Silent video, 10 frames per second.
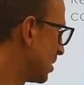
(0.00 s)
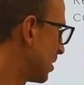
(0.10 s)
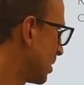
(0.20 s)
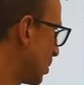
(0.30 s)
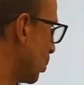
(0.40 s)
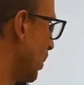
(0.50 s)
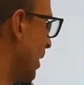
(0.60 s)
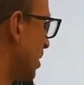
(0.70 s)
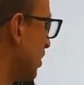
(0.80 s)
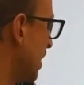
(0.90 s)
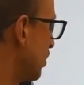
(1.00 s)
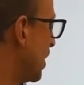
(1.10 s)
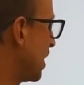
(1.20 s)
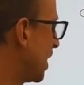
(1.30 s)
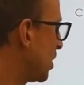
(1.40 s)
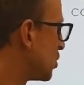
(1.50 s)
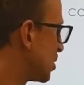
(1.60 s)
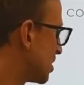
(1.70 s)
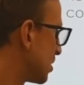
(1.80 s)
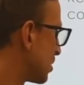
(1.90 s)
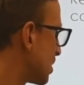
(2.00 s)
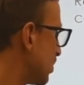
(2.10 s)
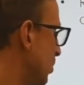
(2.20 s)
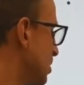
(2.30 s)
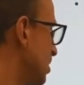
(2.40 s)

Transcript: where, by the way, H is the corresponding